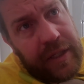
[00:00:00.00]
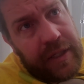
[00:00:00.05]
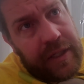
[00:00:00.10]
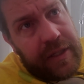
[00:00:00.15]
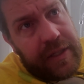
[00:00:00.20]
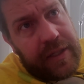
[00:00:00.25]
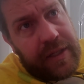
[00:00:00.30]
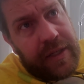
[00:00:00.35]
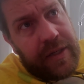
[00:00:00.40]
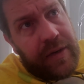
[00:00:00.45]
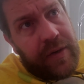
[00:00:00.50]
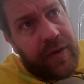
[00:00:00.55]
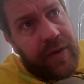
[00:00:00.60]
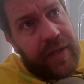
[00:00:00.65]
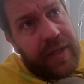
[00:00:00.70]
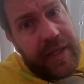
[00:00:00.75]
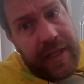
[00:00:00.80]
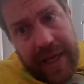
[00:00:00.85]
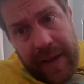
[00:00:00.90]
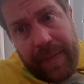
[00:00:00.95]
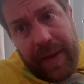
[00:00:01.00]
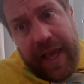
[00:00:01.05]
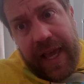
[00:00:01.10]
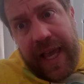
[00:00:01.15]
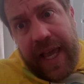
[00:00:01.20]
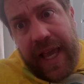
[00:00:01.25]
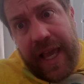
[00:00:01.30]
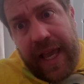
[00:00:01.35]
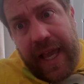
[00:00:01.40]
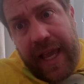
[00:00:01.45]
So,
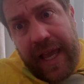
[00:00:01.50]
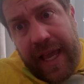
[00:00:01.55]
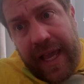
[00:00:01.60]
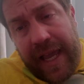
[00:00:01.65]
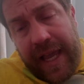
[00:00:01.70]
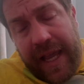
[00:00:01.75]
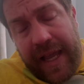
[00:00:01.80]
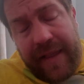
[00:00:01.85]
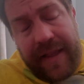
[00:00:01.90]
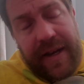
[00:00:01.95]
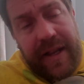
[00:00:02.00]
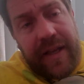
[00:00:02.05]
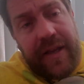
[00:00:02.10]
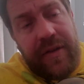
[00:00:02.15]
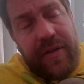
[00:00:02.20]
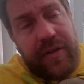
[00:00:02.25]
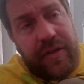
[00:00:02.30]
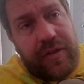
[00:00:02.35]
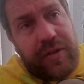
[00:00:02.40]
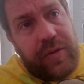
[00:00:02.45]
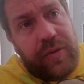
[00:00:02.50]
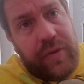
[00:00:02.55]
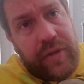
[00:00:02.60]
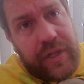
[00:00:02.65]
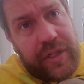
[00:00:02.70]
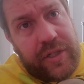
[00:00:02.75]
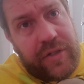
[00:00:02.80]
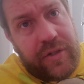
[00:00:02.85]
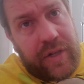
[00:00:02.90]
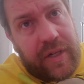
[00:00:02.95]
yippee! And then I owe the school
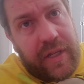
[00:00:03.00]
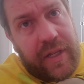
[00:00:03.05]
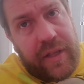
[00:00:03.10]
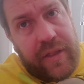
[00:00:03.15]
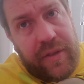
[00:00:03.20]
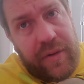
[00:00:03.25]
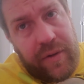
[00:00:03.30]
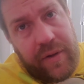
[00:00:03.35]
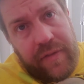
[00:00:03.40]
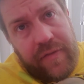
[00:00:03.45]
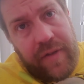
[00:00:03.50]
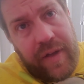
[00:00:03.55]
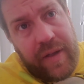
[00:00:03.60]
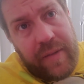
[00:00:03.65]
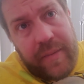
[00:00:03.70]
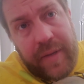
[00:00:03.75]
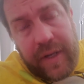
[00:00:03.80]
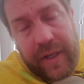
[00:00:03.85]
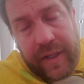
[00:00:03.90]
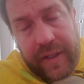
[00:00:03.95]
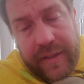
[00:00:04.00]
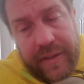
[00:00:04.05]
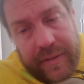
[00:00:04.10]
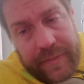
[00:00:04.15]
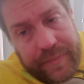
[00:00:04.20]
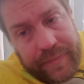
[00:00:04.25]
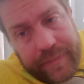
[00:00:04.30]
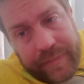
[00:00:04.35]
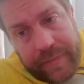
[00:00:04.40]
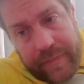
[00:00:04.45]
district like $35.
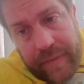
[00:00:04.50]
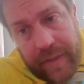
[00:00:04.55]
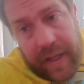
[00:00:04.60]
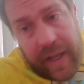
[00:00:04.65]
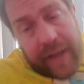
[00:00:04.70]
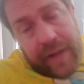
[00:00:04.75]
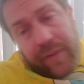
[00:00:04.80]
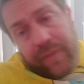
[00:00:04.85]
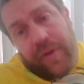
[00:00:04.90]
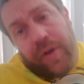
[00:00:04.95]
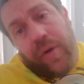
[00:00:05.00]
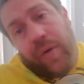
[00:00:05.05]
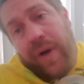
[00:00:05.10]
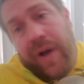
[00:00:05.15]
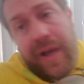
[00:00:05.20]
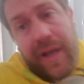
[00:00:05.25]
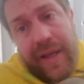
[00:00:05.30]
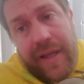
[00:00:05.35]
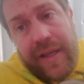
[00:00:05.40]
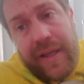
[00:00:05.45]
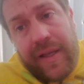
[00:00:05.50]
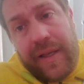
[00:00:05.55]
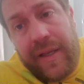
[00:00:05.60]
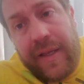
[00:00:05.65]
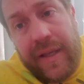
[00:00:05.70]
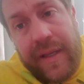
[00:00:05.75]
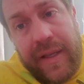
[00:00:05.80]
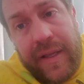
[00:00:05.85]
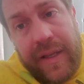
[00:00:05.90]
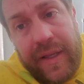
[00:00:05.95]
I don't know why.
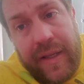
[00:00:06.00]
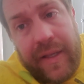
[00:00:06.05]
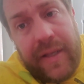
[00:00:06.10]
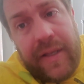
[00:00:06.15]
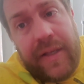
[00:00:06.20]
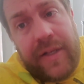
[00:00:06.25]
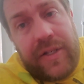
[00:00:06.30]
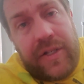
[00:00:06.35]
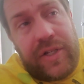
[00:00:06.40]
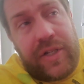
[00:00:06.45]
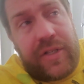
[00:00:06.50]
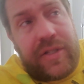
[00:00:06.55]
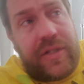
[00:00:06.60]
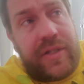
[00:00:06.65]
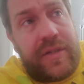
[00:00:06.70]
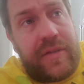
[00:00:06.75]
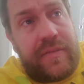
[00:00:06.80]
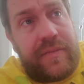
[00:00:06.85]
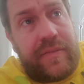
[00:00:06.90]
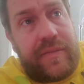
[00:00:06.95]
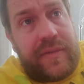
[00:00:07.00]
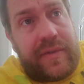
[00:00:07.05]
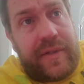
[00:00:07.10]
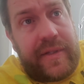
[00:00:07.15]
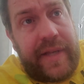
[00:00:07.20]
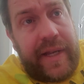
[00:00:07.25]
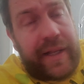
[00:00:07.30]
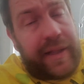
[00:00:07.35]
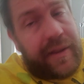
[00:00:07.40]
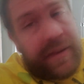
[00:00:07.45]
Just
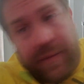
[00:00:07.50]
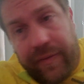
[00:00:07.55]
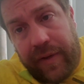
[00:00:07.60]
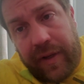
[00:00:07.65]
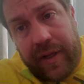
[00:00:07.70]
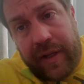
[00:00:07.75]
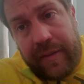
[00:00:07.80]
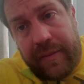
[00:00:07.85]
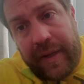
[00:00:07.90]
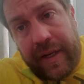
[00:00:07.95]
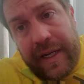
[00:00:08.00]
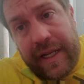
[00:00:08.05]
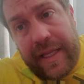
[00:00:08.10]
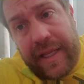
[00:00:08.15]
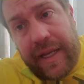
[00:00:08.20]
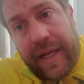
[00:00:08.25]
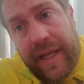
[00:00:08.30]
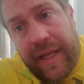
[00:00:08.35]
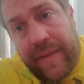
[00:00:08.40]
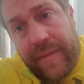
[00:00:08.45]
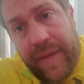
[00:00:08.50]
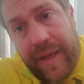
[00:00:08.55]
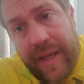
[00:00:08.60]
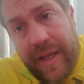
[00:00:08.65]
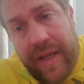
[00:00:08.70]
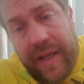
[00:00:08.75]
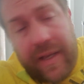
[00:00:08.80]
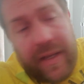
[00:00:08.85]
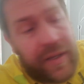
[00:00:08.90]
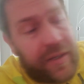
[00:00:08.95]
take the fucking money that I
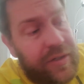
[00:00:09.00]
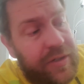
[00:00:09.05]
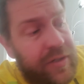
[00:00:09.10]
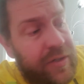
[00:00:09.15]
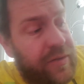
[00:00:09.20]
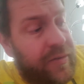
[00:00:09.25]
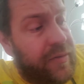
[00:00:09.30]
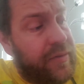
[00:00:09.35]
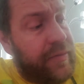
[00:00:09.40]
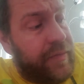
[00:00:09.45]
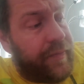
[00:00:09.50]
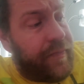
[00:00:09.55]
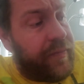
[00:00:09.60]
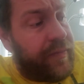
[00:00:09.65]
make because you